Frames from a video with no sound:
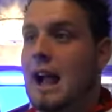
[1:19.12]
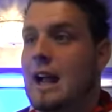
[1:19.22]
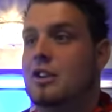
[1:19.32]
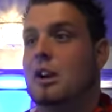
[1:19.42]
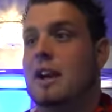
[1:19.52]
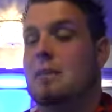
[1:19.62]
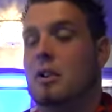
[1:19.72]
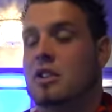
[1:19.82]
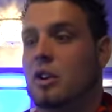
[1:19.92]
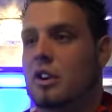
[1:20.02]
and train in
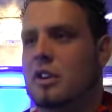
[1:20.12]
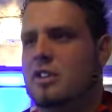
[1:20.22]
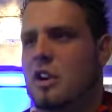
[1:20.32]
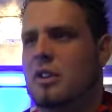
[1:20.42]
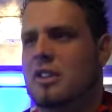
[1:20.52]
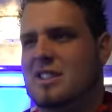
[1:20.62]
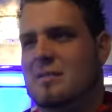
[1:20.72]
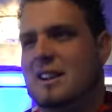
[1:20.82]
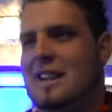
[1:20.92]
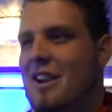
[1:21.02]
Monte Carlo, so just
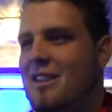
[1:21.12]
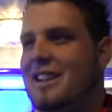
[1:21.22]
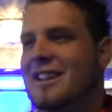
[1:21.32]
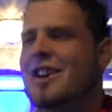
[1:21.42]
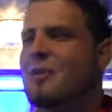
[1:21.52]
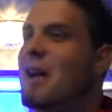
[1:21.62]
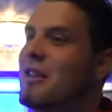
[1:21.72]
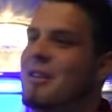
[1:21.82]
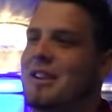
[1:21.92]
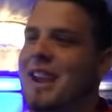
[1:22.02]
to be guaranteed good
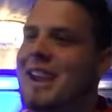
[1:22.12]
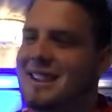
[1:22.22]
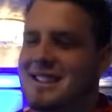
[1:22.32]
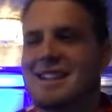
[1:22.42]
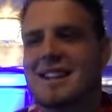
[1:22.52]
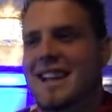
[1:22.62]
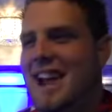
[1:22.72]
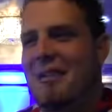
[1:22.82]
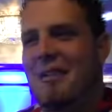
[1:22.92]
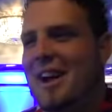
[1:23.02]
weather every day, because
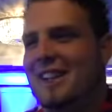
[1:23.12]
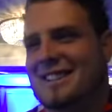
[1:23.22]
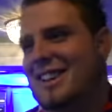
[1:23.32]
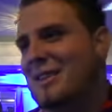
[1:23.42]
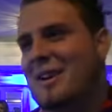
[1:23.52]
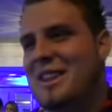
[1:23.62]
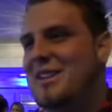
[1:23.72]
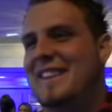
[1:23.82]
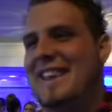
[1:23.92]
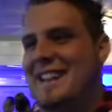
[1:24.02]
in Wales, you know, the
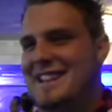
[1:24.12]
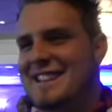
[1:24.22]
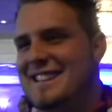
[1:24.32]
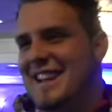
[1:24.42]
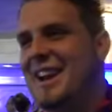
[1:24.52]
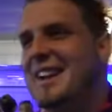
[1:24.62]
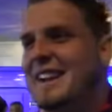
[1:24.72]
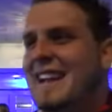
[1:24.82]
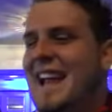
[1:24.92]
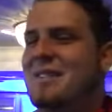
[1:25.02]
weather ain't that good, so
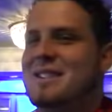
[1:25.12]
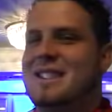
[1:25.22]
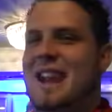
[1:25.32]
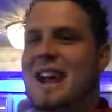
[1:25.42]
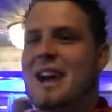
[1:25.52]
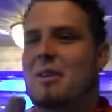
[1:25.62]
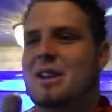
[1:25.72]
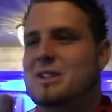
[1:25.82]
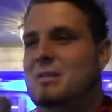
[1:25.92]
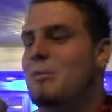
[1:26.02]
it was,
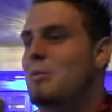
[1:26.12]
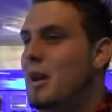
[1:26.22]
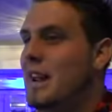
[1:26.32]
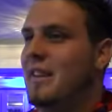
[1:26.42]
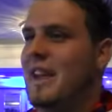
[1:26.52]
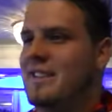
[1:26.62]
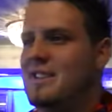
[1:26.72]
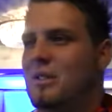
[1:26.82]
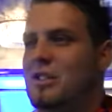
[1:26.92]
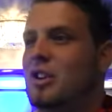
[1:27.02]
we just went out there
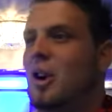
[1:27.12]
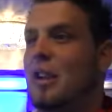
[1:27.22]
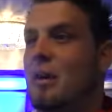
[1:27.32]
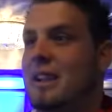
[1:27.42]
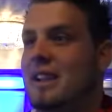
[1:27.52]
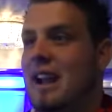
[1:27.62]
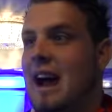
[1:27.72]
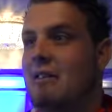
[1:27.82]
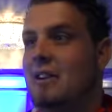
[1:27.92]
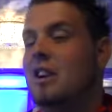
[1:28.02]
just to ensure that we could
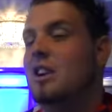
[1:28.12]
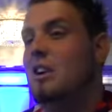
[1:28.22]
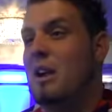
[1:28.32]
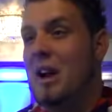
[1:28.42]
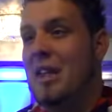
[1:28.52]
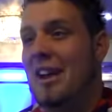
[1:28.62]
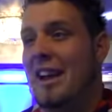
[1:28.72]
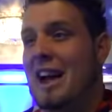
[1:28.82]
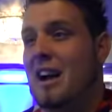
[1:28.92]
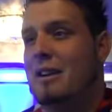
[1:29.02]
have great
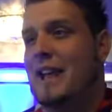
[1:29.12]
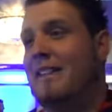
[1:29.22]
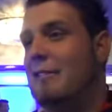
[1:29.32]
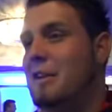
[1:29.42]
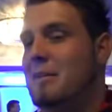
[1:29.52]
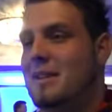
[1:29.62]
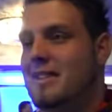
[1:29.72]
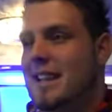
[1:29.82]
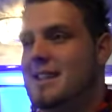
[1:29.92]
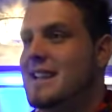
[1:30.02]
weather, getting that vitamin
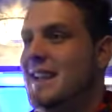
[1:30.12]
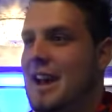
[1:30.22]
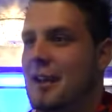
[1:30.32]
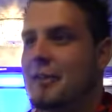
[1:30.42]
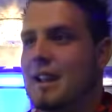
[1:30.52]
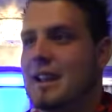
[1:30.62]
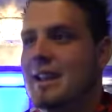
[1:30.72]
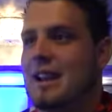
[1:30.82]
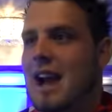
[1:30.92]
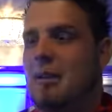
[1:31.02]
D, staying healthy,
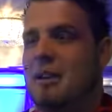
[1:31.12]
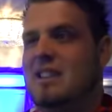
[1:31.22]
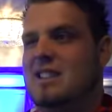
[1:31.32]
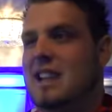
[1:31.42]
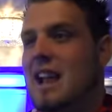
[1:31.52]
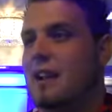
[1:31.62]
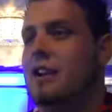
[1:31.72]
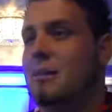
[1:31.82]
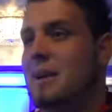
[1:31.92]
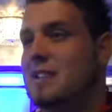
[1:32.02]
and we just get a
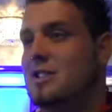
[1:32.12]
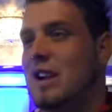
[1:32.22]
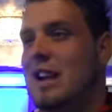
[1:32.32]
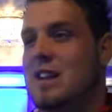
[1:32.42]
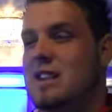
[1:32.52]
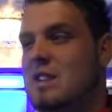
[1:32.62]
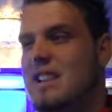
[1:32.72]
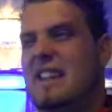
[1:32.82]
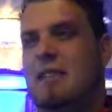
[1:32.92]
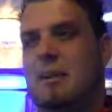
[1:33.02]
good base of training. So I was
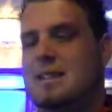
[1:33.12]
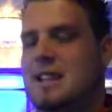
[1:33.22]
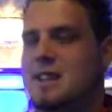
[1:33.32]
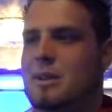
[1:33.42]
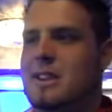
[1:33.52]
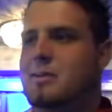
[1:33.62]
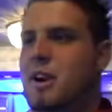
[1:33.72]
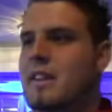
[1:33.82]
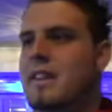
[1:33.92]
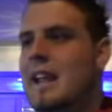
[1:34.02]
out there for 6 weeks
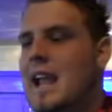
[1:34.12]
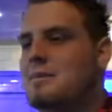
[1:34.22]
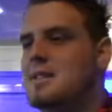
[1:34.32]
prior to the games.